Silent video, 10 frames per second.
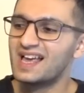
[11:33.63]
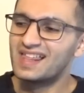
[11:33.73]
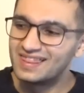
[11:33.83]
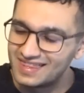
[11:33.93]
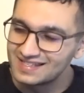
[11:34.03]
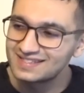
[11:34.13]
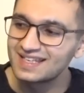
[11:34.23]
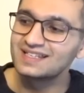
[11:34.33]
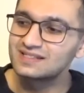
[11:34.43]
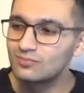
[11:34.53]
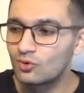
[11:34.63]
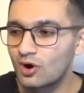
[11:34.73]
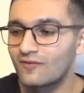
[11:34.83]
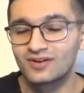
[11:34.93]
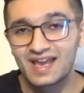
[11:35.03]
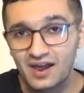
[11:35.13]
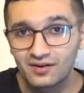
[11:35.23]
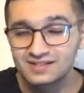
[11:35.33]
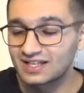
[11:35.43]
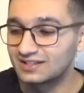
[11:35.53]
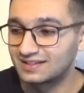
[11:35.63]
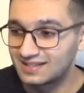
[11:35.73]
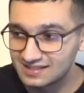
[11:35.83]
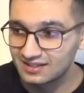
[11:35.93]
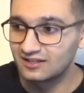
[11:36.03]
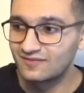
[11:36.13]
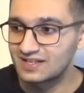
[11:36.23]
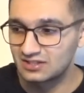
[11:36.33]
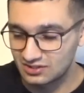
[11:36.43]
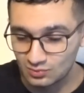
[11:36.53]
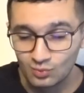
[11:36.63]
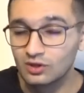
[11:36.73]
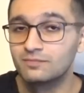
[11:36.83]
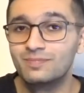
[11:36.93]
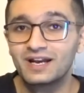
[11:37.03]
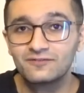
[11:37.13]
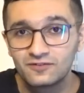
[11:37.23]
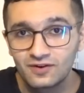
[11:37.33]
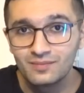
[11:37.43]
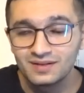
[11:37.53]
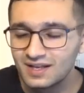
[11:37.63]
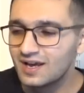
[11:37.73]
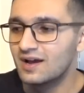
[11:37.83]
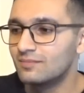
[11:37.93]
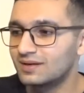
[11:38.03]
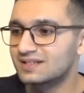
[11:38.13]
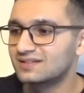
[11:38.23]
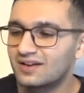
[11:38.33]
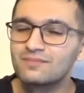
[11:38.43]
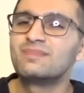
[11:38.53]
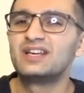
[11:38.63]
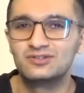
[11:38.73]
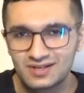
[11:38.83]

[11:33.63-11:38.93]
this is more of a catalyst and Tesla investors will benefit from it, but it's not a major